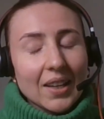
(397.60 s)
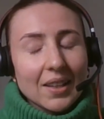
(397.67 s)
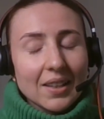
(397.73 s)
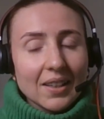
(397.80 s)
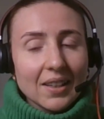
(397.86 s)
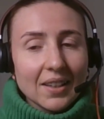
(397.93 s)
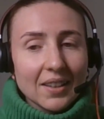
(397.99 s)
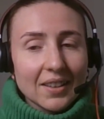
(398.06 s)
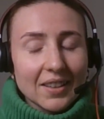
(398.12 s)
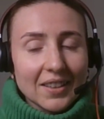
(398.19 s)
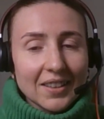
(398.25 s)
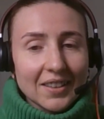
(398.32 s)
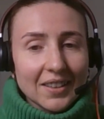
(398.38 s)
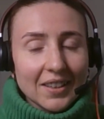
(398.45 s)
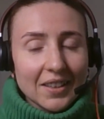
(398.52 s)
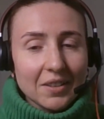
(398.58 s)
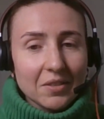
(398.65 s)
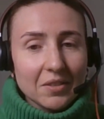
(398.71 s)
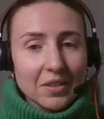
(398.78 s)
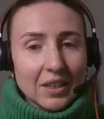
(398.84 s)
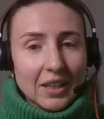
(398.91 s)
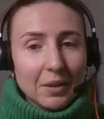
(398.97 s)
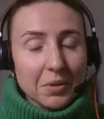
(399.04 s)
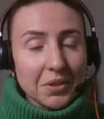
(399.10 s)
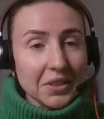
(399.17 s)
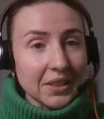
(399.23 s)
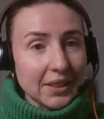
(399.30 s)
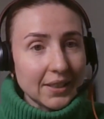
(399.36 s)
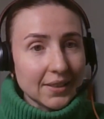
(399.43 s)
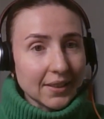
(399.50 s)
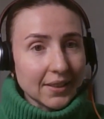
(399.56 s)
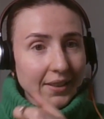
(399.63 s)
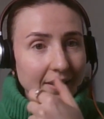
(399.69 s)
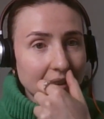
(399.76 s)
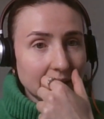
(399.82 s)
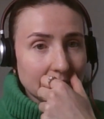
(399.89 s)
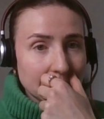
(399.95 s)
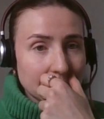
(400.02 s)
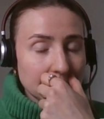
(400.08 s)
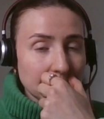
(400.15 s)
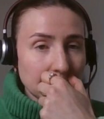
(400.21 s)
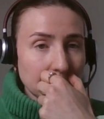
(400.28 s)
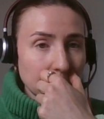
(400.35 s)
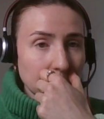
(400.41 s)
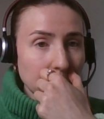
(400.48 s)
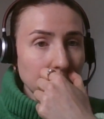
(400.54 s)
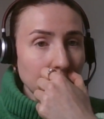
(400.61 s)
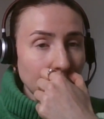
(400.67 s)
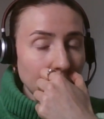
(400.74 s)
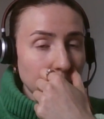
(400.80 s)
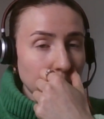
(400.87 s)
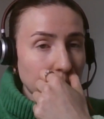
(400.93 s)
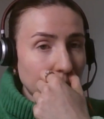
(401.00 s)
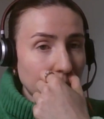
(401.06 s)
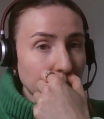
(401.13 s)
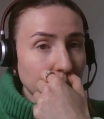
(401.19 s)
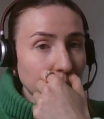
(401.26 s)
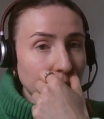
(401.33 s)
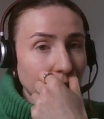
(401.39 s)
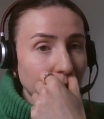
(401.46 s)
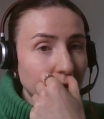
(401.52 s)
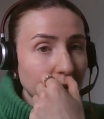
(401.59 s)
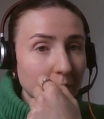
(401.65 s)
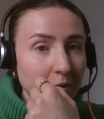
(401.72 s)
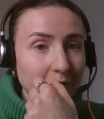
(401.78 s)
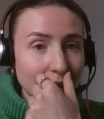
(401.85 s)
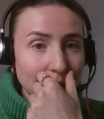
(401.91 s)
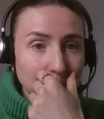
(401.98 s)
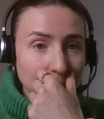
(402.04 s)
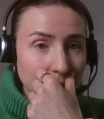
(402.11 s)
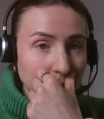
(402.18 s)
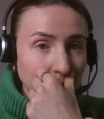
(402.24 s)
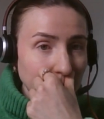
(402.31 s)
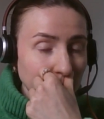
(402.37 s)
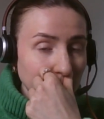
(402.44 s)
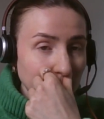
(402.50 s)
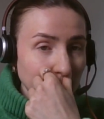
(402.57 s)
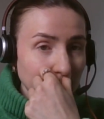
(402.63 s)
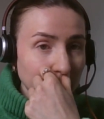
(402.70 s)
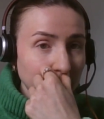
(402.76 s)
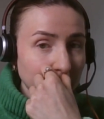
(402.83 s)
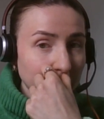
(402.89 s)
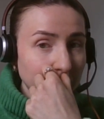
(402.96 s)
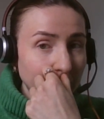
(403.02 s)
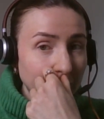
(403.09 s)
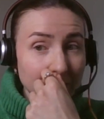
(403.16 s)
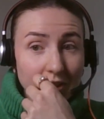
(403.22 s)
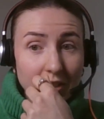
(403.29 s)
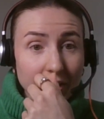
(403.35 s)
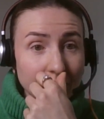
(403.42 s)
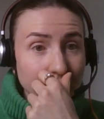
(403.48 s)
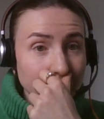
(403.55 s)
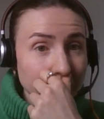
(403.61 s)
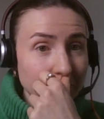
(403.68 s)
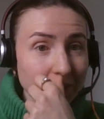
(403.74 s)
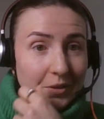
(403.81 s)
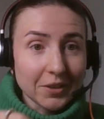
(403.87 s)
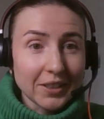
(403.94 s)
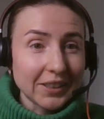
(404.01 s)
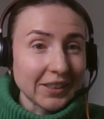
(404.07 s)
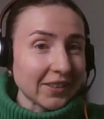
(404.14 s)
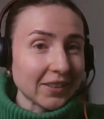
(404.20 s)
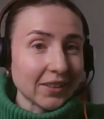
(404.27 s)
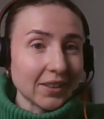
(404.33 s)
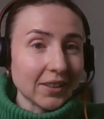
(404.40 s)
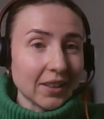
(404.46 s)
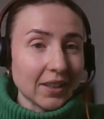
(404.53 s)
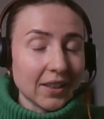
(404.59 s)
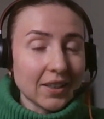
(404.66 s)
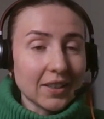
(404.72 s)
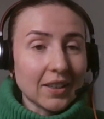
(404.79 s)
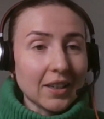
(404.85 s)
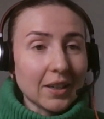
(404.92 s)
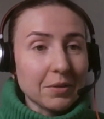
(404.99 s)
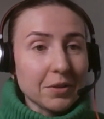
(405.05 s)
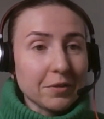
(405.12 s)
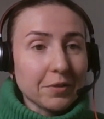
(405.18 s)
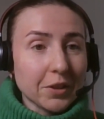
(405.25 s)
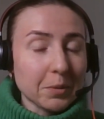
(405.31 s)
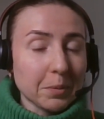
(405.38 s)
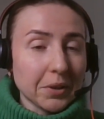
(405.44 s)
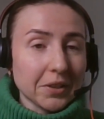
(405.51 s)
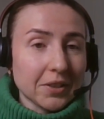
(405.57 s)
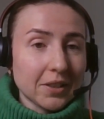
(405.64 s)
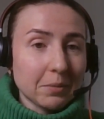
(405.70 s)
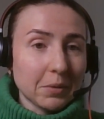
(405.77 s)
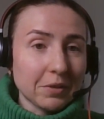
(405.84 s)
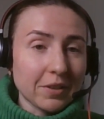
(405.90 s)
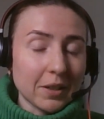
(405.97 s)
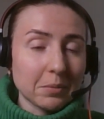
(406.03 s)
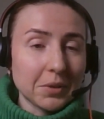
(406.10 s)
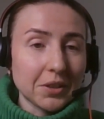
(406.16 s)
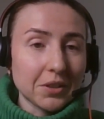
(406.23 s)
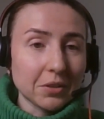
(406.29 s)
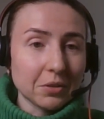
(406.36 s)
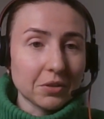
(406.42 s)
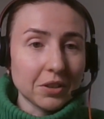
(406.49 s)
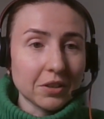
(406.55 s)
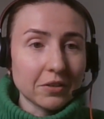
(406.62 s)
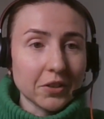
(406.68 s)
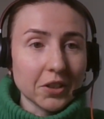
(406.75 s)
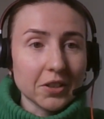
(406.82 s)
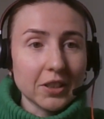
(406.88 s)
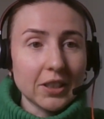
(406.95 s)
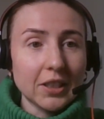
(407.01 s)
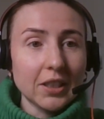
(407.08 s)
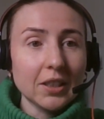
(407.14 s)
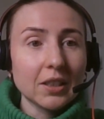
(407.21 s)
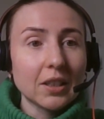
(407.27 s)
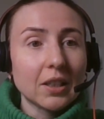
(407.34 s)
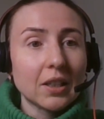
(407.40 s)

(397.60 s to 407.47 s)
Yeah, it wasn't easy. So I don't come from a family of engineers or anything like that. I was the first person in my family to go to university.